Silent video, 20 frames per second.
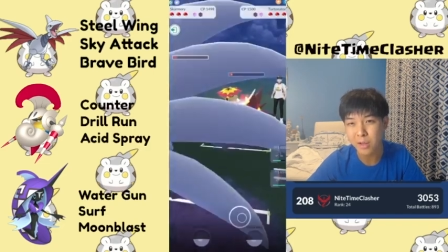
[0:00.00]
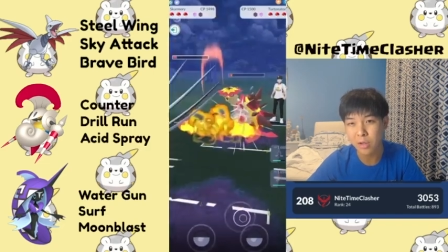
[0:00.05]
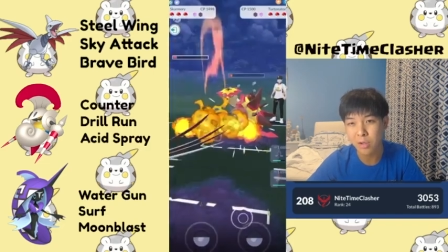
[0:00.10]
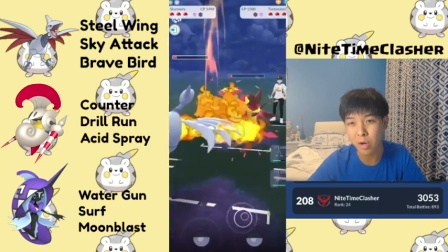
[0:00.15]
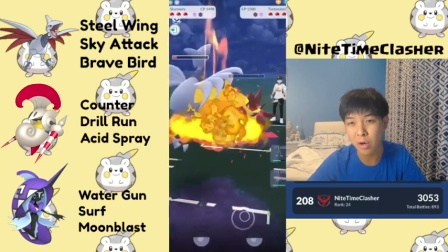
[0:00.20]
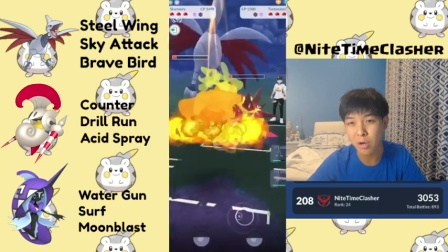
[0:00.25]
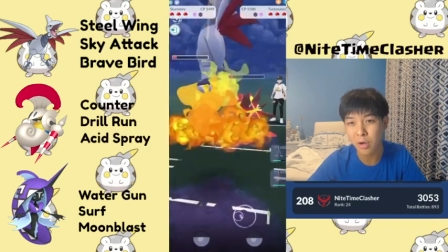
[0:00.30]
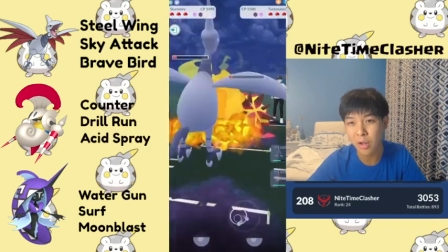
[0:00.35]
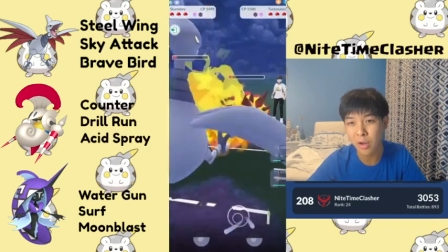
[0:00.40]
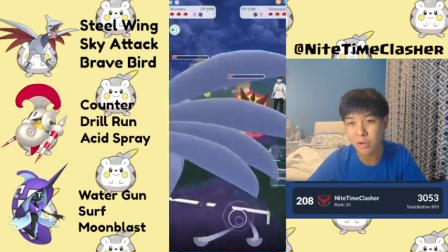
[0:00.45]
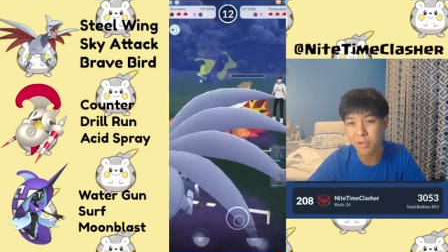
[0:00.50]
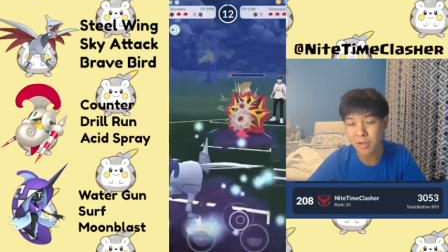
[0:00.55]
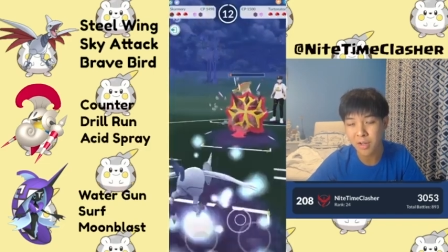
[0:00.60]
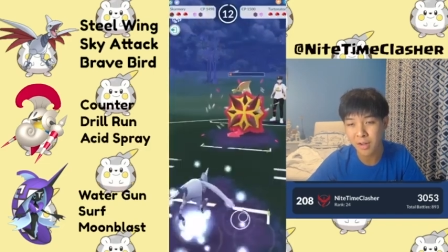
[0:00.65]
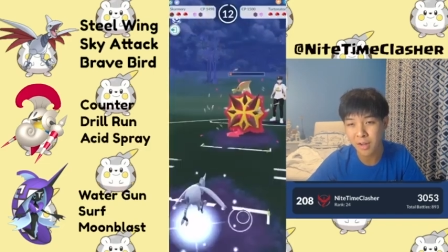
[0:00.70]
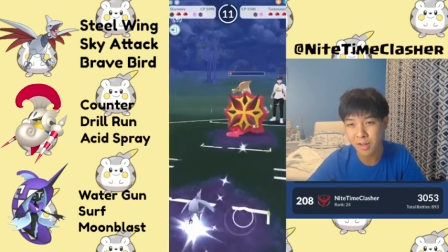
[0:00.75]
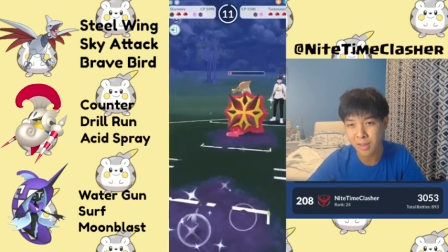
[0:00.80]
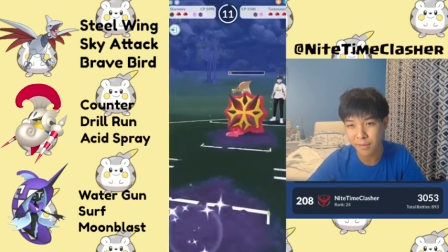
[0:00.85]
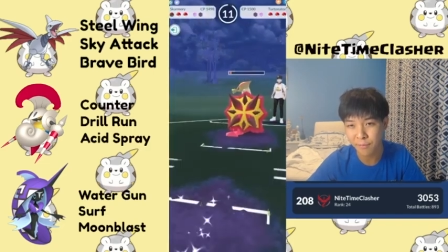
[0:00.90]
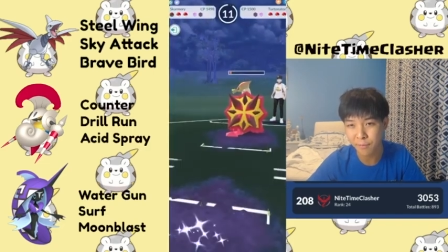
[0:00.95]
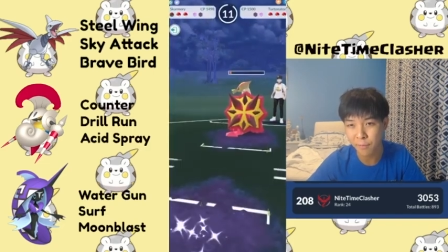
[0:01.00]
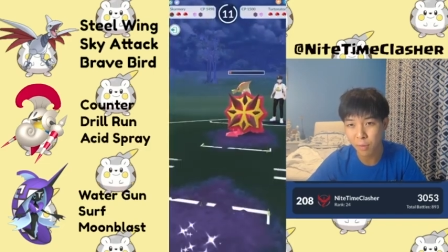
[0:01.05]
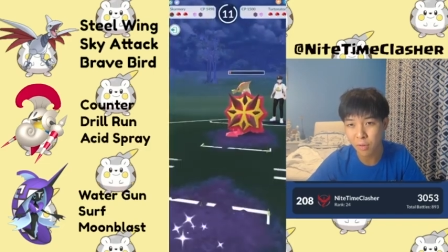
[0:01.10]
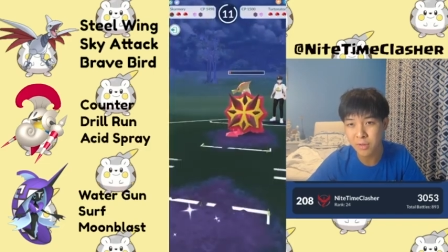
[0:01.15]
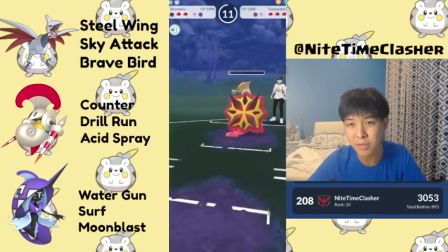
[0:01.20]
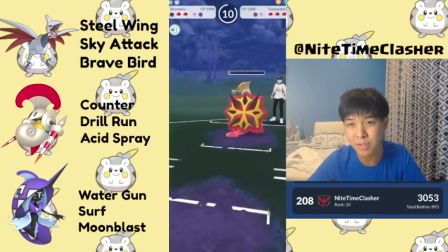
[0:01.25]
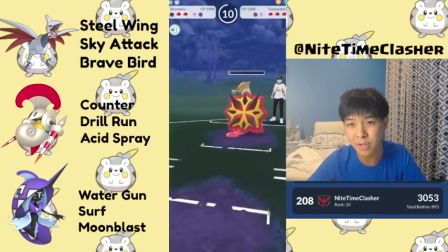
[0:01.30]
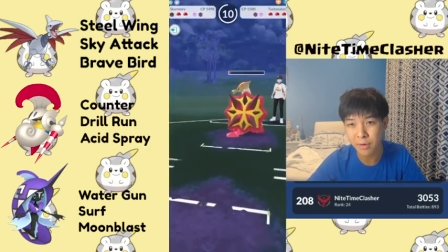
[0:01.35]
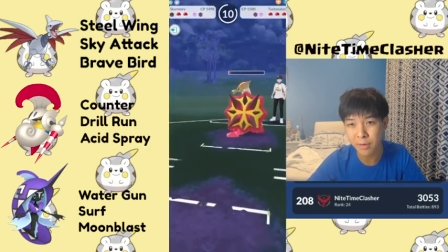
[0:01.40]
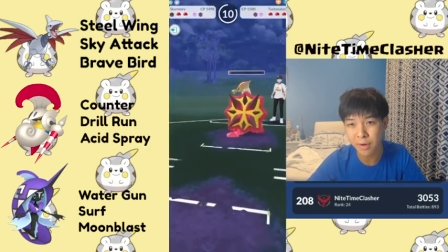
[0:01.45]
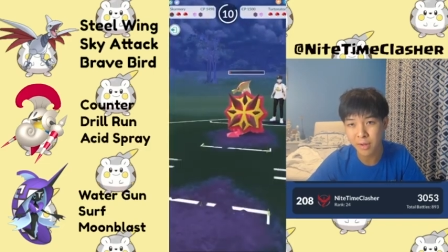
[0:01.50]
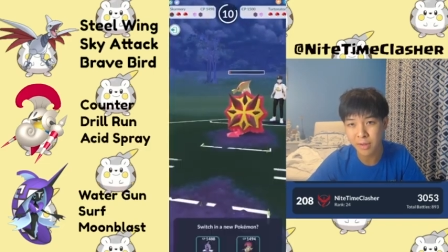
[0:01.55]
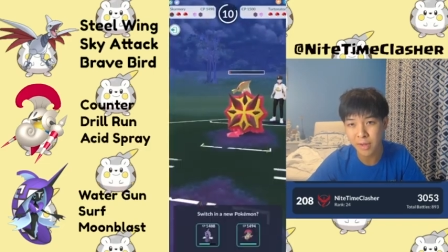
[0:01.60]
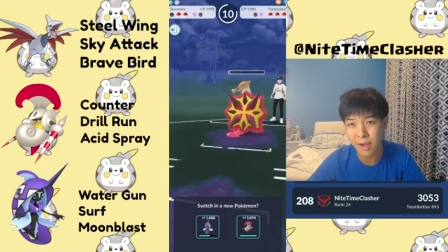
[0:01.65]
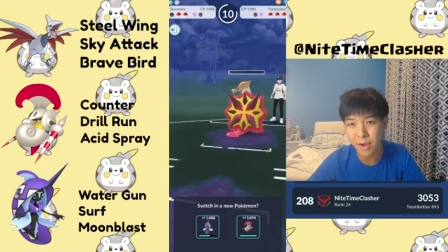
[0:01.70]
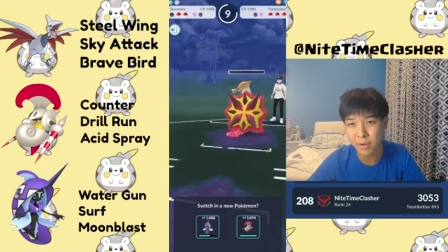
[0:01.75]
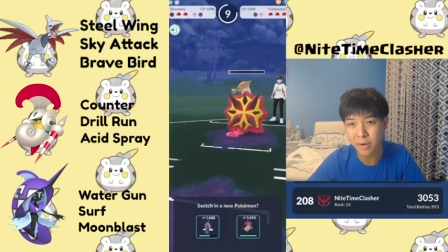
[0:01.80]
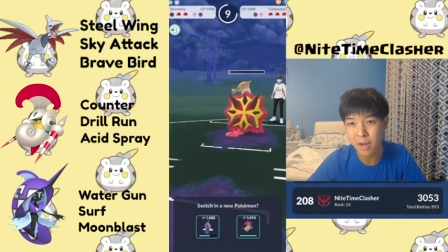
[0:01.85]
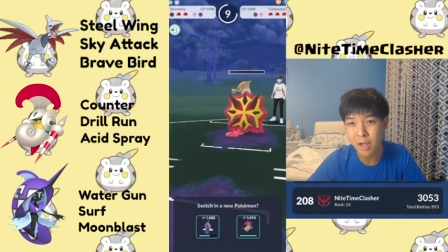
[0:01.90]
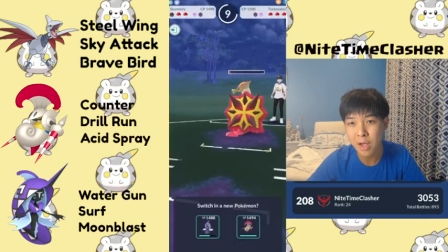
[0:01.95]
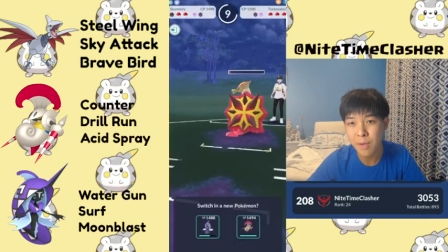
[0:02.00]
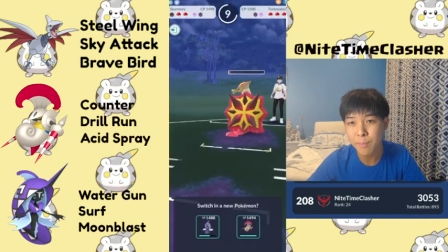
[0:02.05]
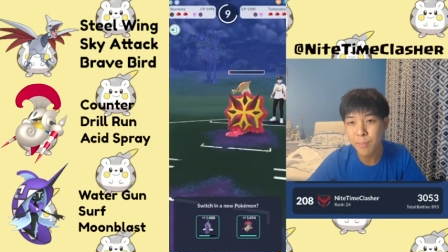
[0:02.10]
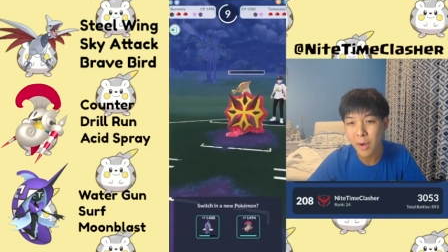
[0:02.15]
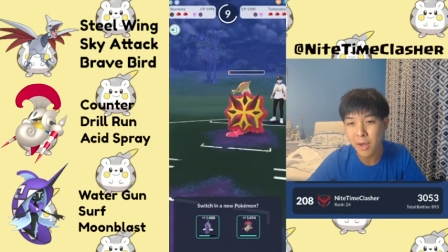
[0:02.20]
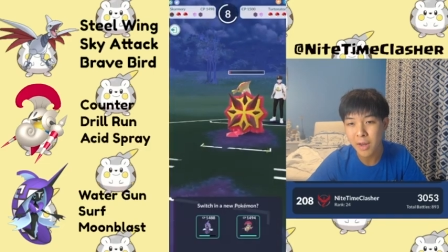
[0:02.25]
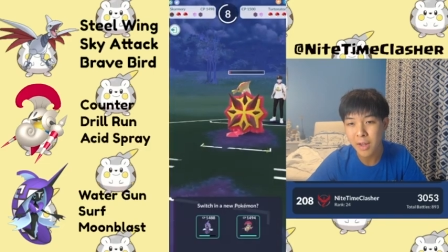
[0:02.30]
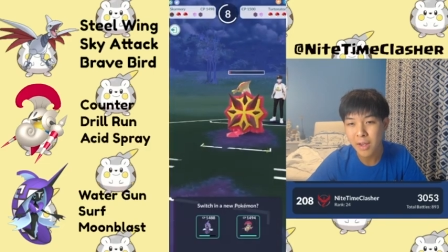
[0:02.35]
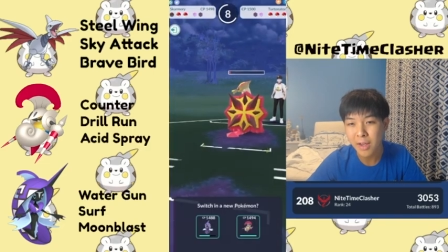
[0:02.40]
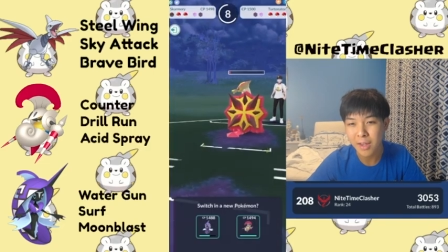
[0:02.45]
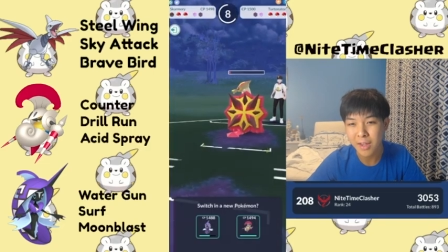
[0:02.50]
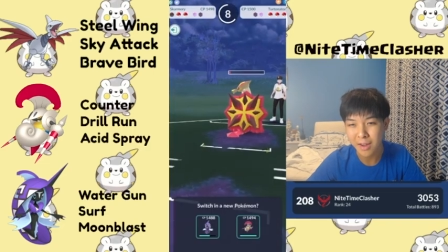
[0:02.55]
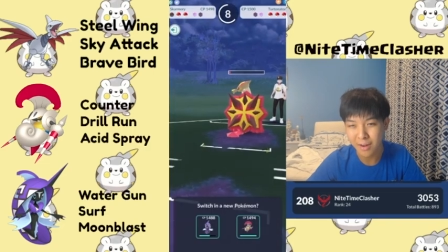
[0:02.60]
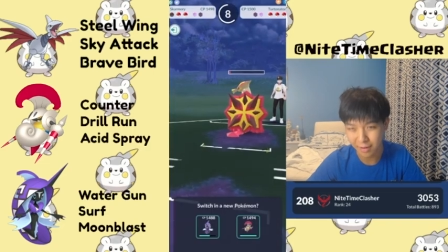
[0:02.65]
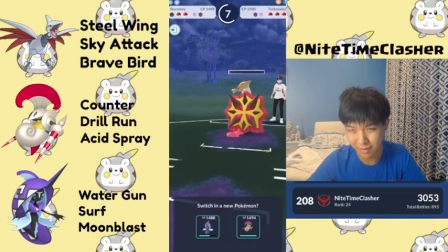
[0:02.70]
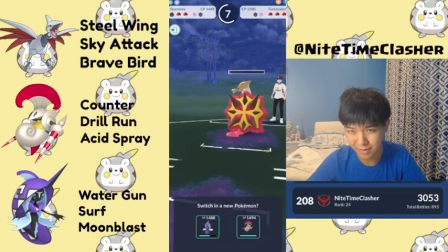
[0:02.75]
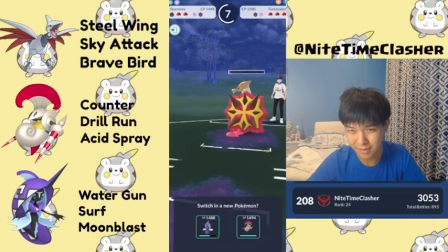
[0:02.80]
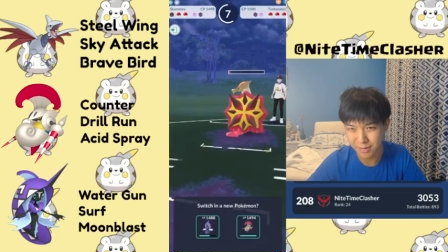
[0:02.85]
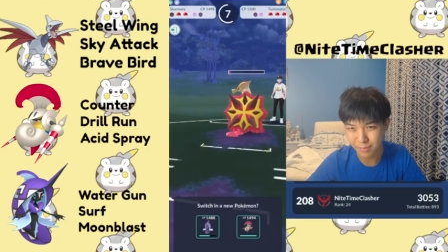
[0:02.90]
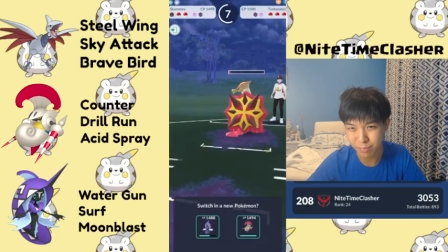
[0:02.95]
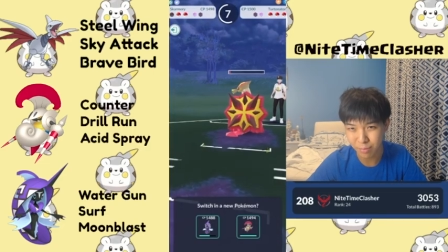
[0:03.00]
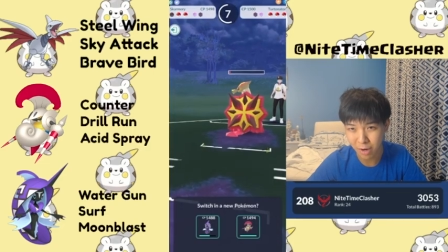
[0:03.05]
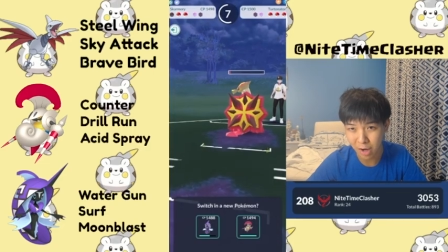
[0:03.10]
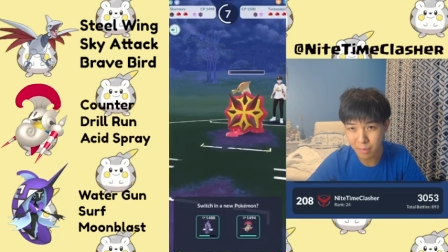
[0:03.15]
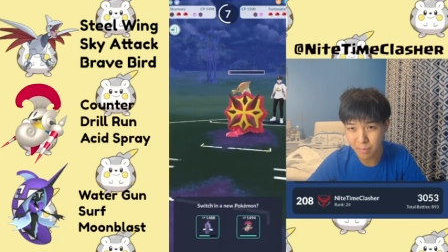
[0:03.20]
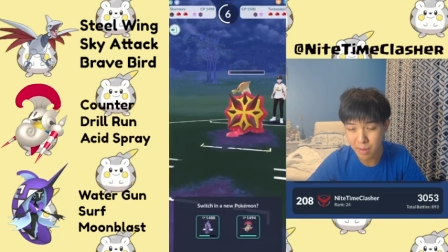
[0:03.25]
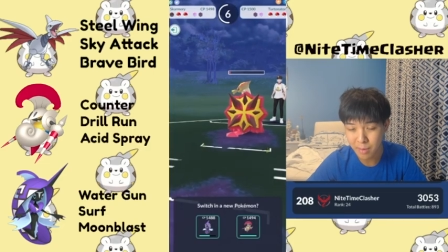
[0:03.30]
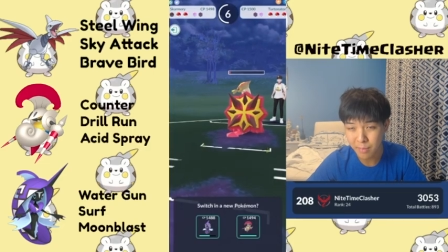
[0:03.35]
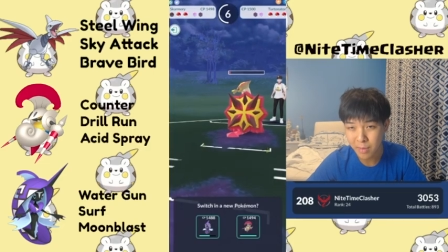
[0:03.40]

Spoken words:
the Turtonator is going to get the full Incinerate down, but here is the problem.